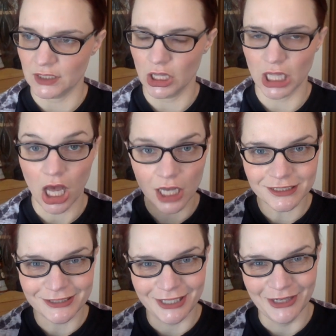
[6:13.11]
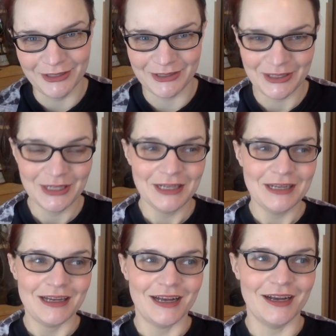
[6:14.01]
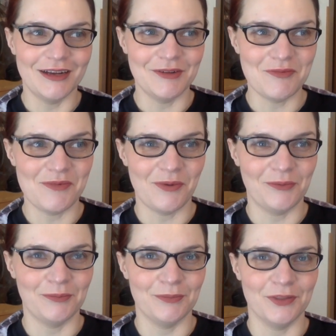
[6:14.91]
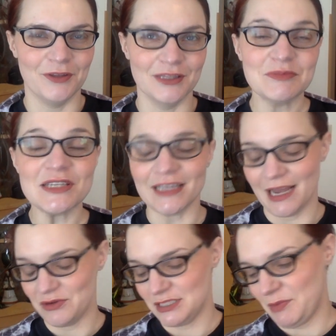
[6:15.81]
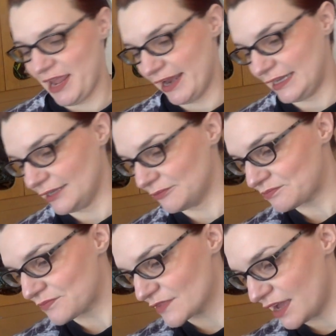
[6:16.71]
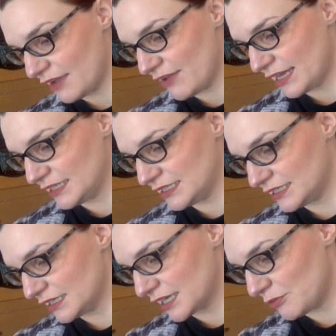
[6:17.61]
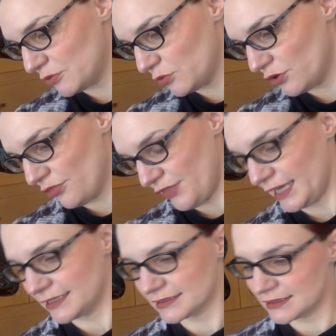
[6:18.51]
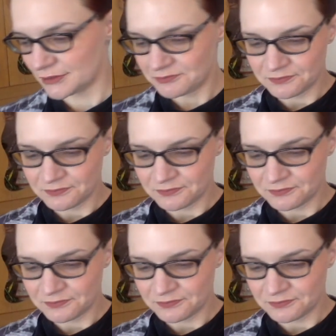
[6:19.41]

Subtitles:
lost the lipstick I was panning, I've added in a couple more things.